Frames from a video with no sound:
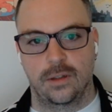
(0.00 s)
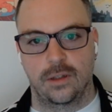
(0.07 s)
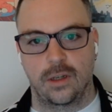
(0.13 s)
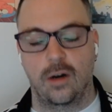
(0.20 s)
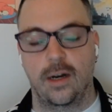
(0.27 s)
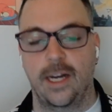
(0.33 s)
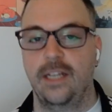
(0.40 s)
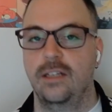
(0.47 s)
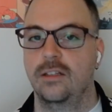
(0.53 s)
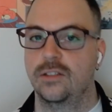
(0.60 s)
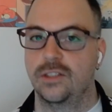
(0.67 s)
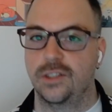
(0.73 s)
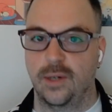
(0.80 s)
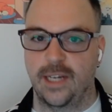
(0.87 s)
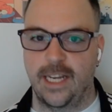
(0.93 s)
All right,
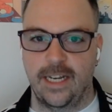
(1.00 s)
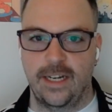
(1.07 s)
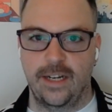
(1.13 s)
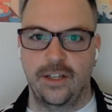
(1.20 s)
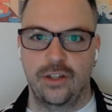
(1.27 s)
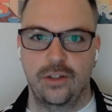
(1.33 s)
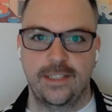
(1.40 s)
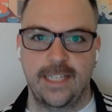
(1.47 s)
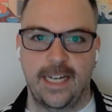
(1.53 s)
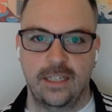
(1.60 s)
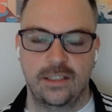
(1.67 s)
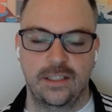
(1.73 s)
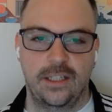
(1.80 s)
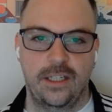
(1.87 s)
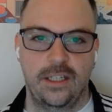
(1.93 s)
so again, another
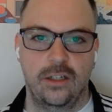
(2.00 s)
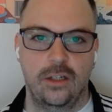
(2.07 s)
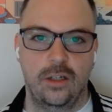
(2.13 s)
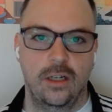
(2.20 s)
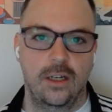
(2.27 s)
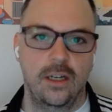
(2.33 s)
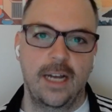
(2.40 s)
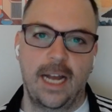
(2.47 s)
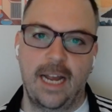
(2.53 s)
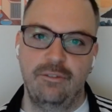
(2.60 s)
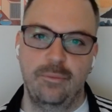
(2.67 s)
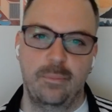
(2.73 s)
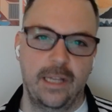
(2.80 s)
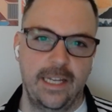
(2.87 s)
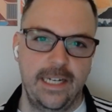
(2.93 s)
tactic here. I
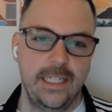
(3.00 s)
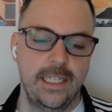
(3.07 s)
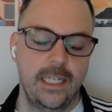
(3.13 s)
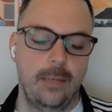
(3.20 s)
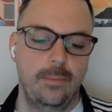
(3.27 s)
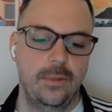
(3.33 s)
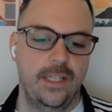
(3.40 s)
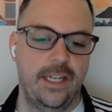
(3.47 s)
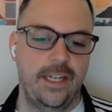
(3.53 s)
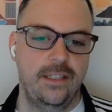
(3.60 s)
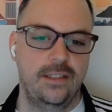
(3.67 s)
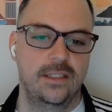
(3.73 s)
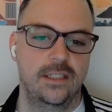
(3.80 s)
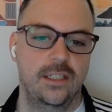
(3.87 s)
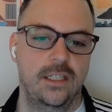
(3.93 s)
haven't played in a couple
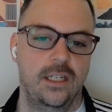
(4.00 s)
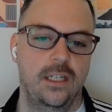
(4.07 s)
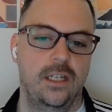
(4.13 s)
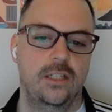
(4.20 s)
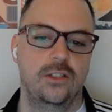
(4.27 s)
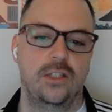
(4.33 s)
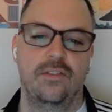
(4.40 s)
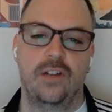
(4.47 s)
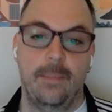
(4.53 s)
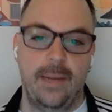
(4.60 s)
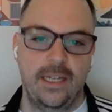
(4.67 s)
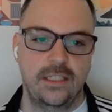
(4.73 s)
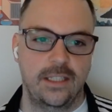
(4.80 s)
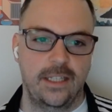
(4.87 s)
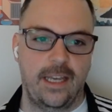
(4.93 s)
days, so I've come
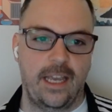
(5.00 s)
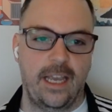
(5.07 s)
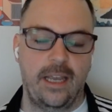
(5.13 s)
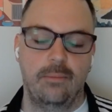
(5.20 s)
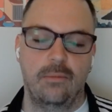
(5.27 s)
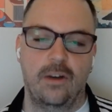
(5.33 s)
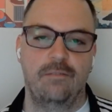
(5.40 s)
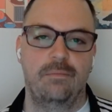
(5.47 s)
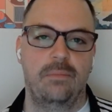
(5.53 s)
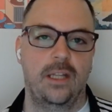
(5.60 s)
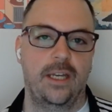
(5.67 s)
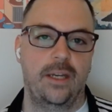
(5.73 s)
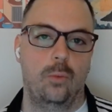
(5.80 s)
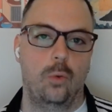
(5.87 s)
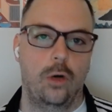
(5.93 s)
back to the game. I've
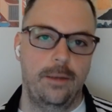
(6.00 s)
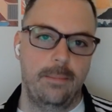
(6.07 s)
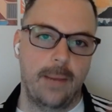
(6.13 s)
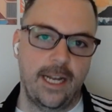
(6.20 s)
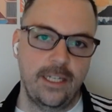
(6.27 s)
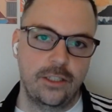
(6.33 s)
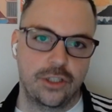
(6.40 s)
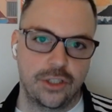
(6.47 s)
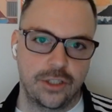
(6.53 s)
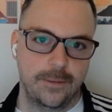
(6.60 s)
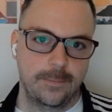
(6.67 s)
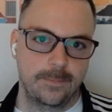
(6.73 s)
played one match,